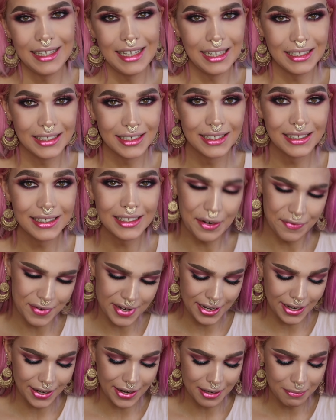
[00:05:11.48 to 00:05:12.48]
Yeah, this is
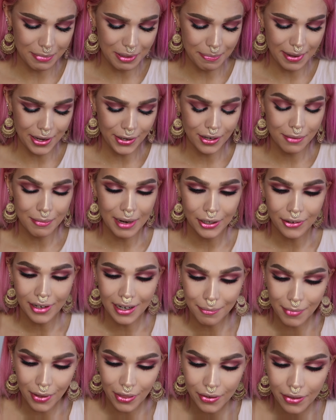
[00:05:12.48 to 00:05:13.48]
definitely gonna be better on my
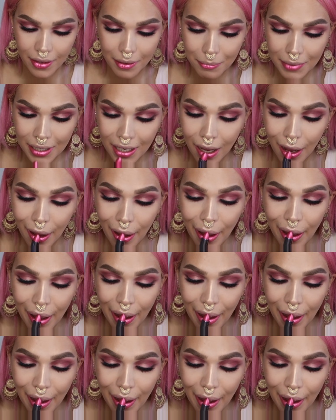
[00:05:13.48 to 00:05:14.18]
grandmother than me.